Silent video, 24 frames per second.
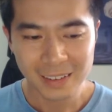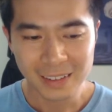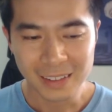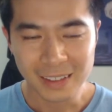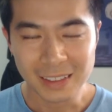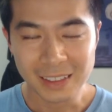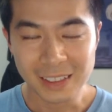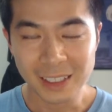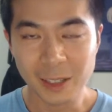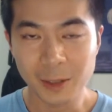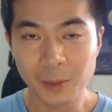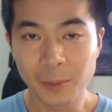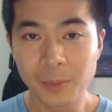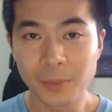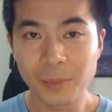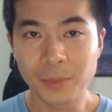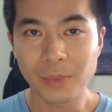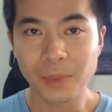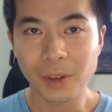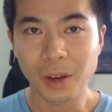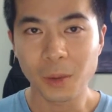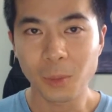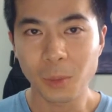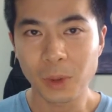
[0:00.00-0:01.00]
because
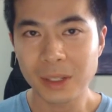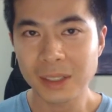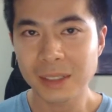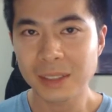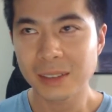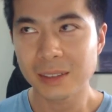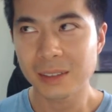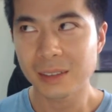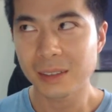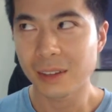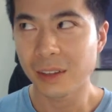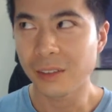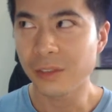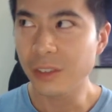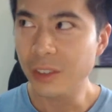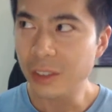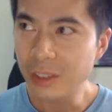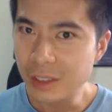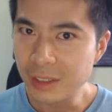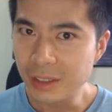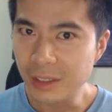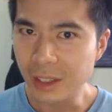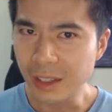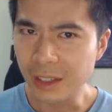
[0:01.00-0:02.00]
I wanted to a few
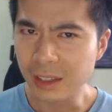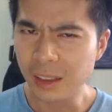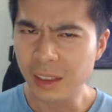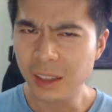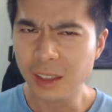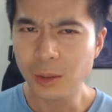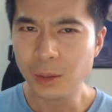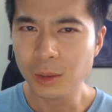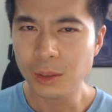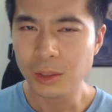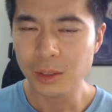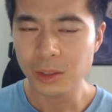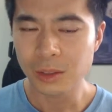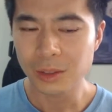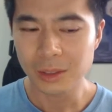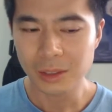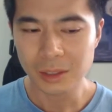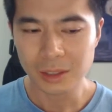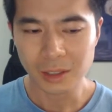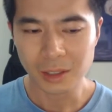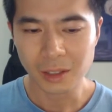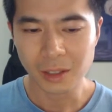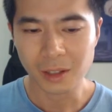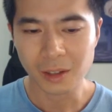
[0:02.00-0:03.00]
years, I think it was 2
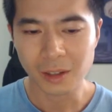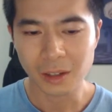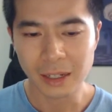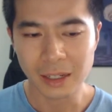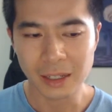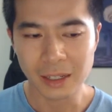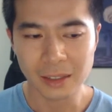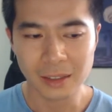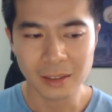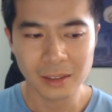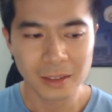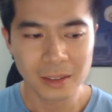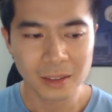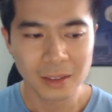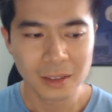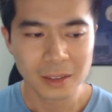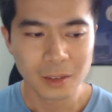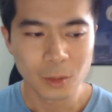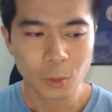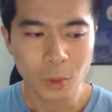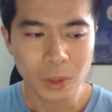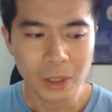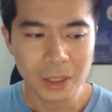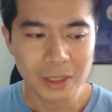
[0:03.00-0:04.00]
years ago. I
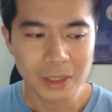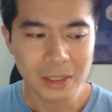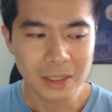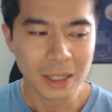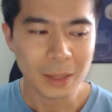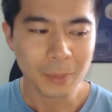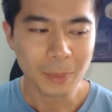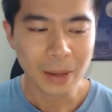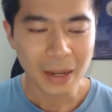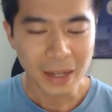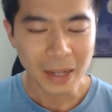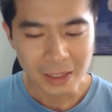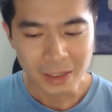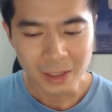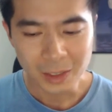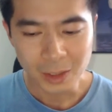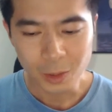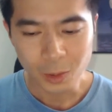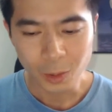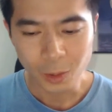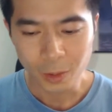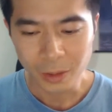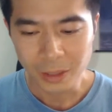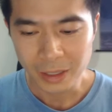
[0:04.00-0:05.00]
wanted to get back into
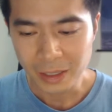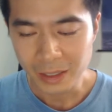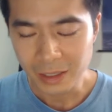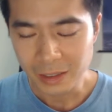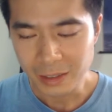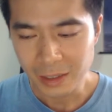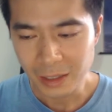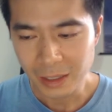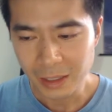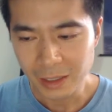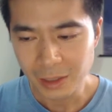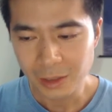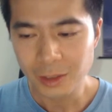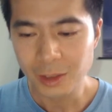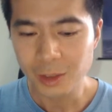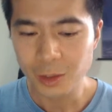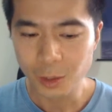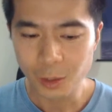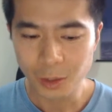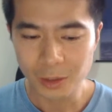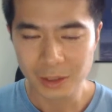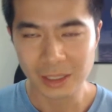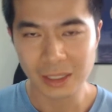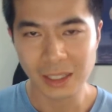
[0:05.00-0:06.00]
drawing because I used to
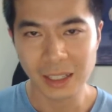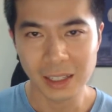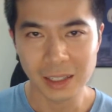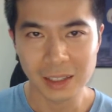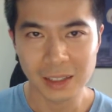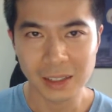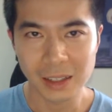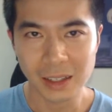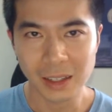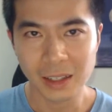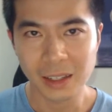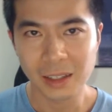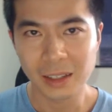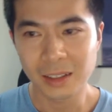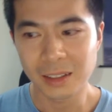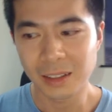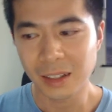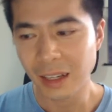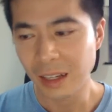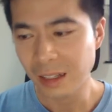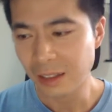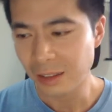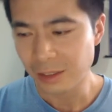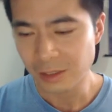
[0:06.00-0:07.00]
draw as a kid
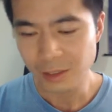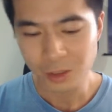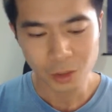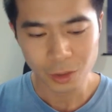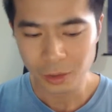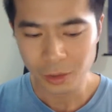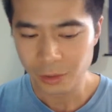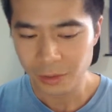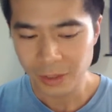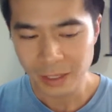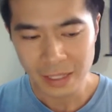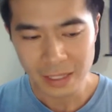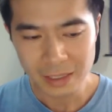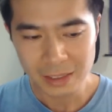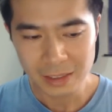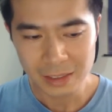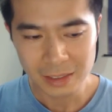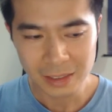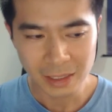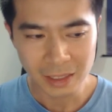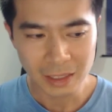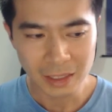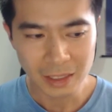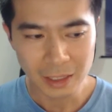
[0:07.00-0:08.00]
and hadn't drawn for
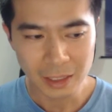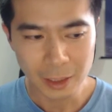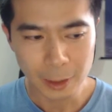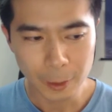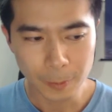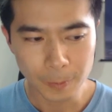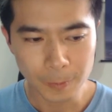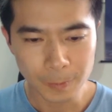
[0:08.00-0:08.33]
ages. And then